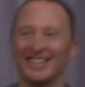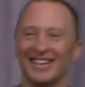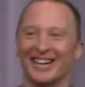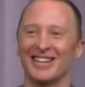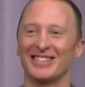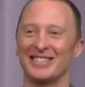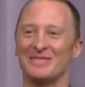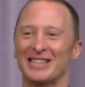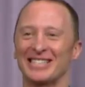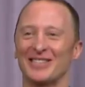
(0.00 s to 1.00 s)
I see
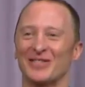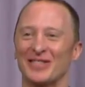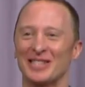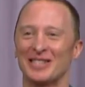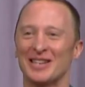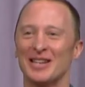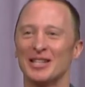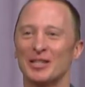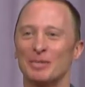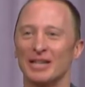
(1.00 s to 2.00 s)
myself with these
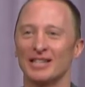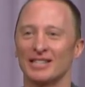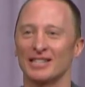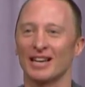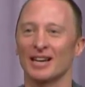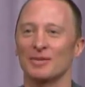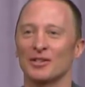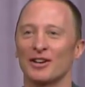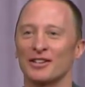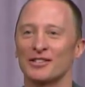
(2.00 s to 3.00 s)
speakers. It's like I'm
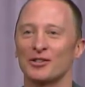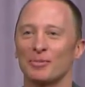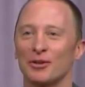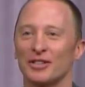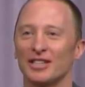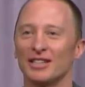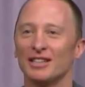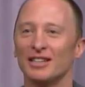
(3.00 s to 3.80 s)
starting a strip routine.